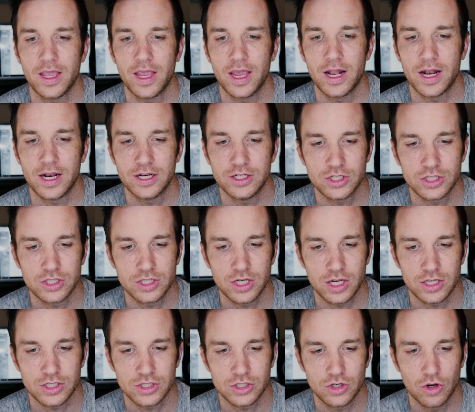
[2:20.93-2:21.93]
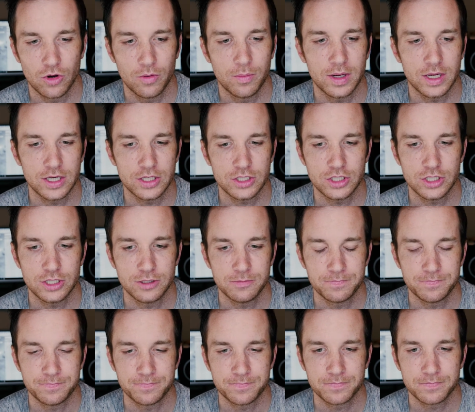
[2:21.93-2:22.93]
And I just saw so much
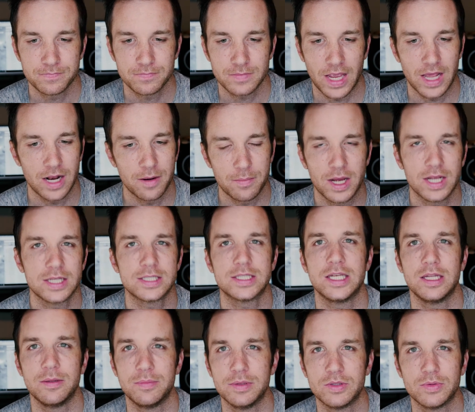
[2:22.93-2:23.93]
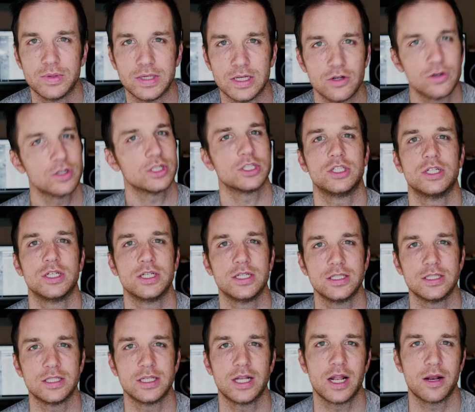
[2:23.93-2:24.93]
animosity between
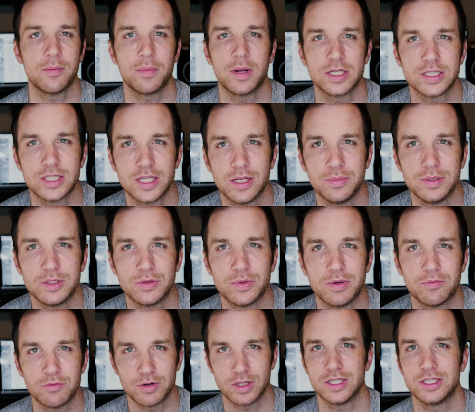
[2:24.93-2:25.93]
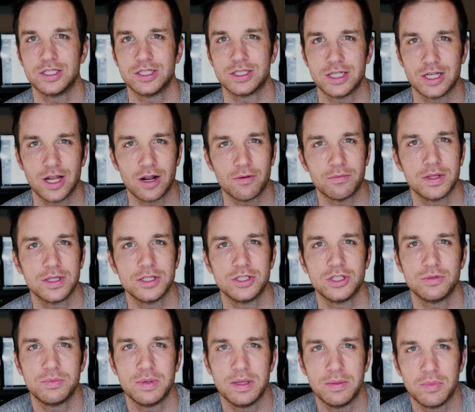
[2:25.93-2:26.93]
Christians and animosity between religious and
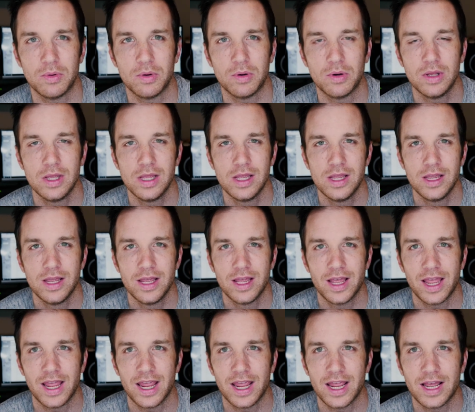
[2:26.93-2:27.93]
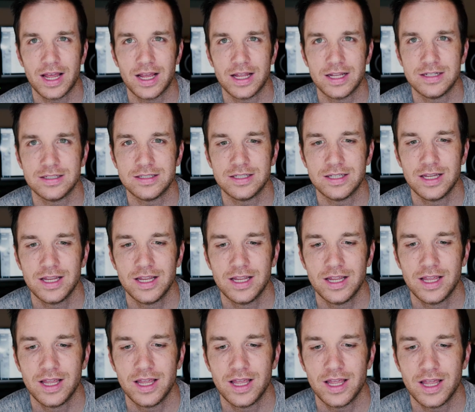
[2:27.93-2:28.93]
non-religious people. And
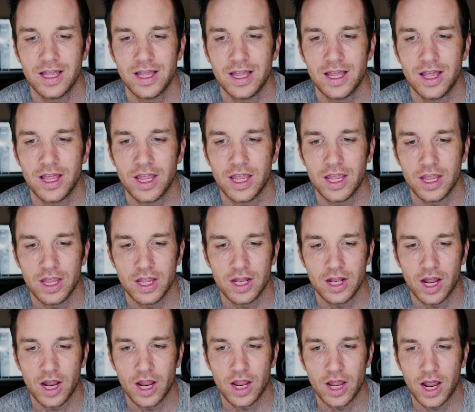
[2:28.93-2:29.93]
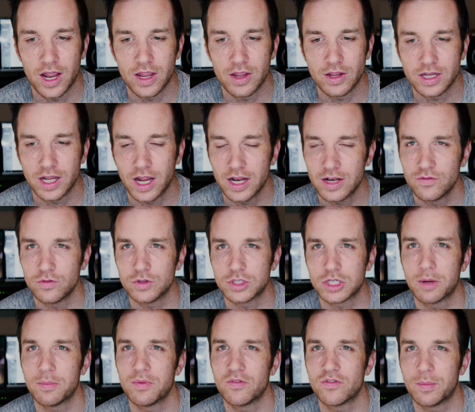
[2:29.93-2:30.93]
I kind of was
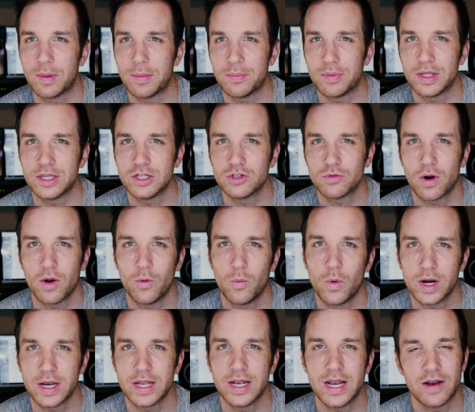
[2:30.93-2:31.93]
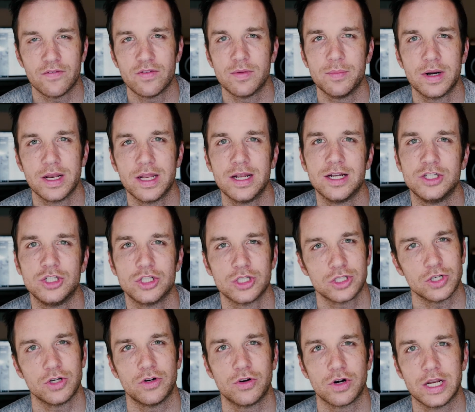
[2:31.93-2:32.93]
coming from a place where I wanted everybody to
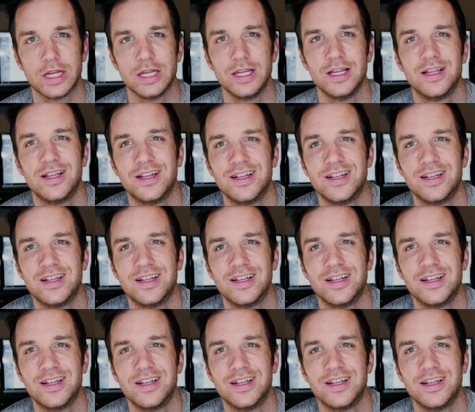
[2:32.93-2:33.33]
just agree